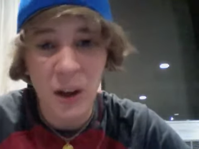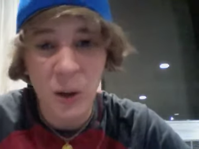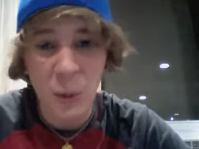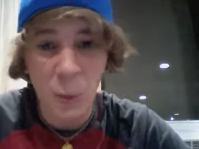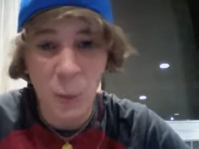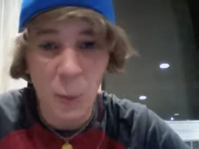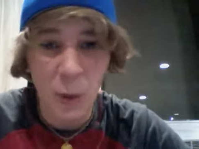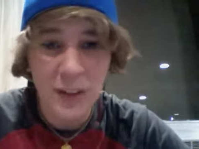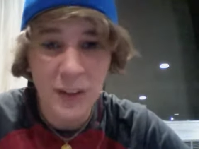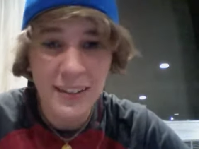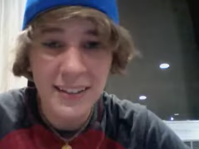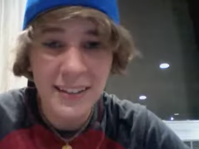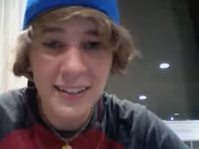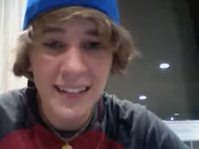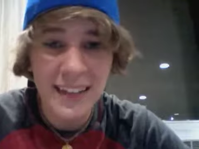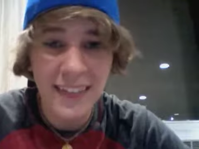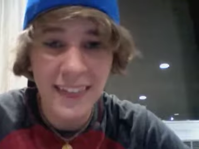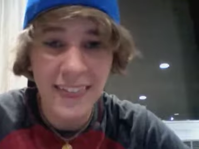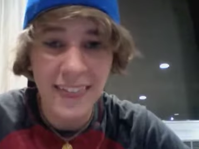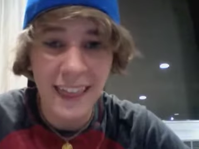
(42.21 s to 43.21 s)
what does
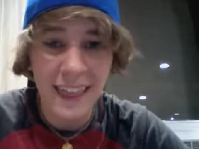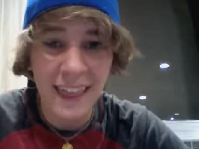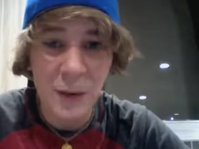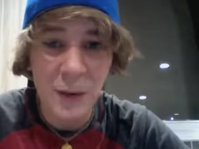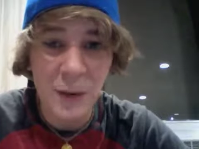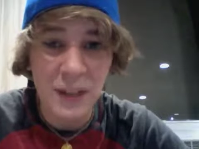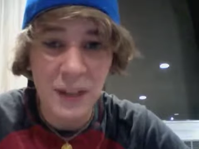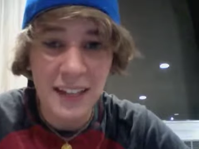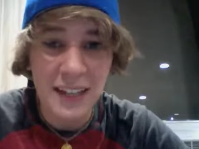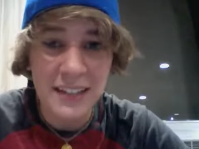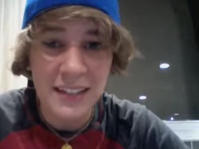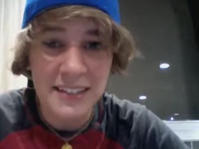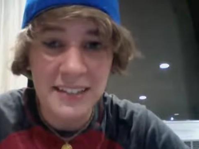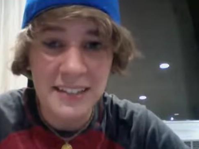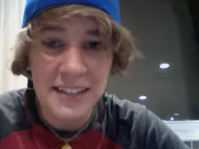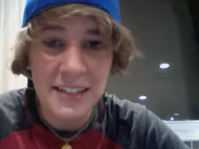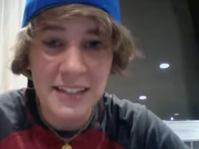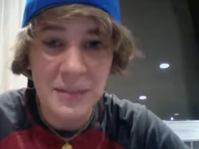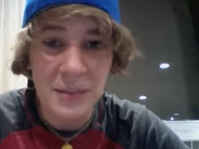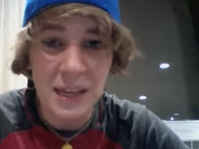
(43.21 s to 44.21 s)
he think when he
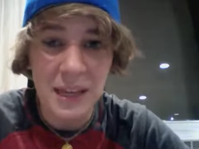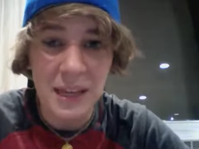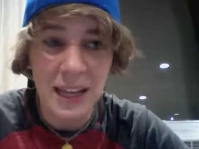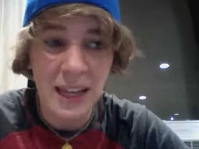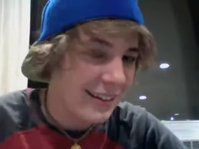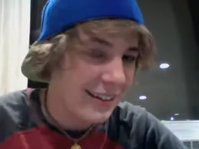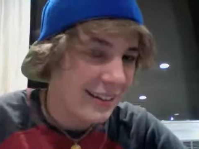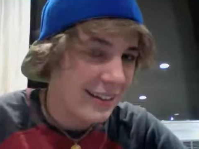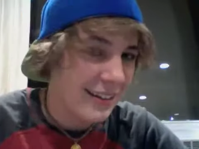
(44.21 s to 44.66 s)
sees me?